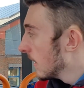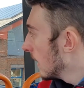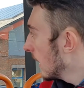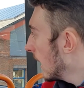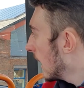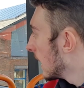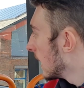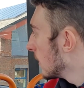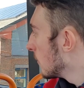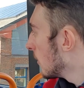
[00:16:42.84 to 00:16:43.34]

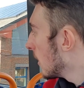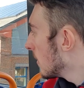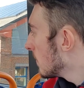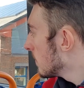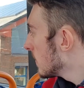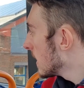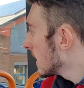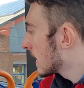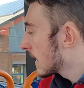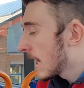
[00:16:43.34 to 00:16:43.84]
And it won't
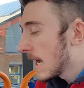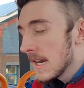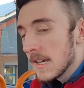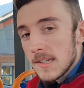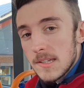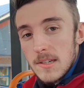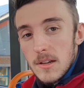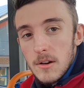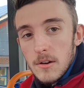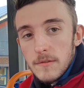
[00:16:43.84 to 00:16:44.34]
be a
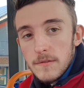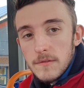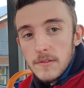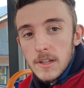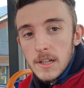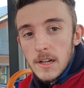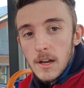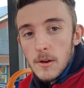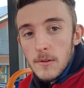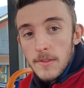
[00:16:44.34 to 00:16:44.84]
case of,
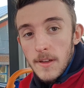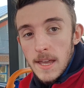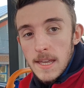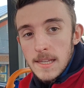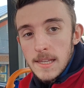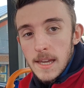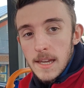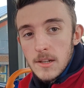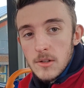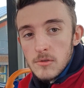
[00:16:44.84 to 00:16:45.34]
you know, they
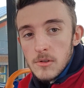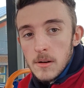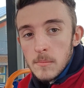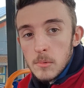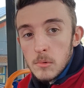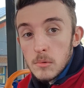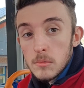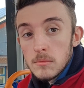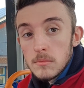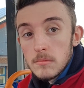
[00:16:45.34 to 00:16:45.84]
get in
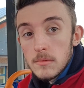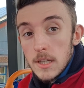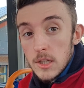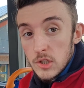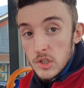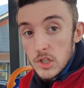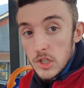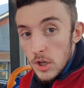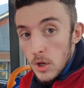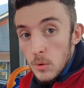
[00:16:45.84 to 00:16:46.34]
trouble.
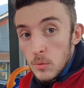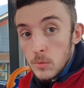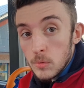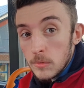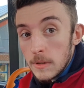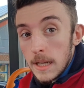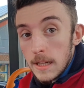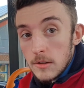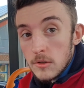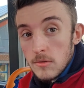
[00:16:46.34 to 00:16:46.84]
It's you who
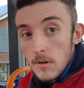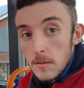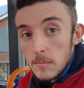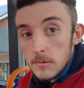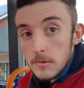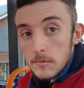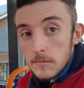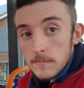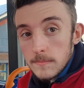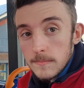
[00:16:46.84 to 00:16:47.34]
get in
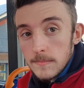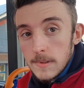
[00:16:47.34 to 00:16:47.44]
trouble.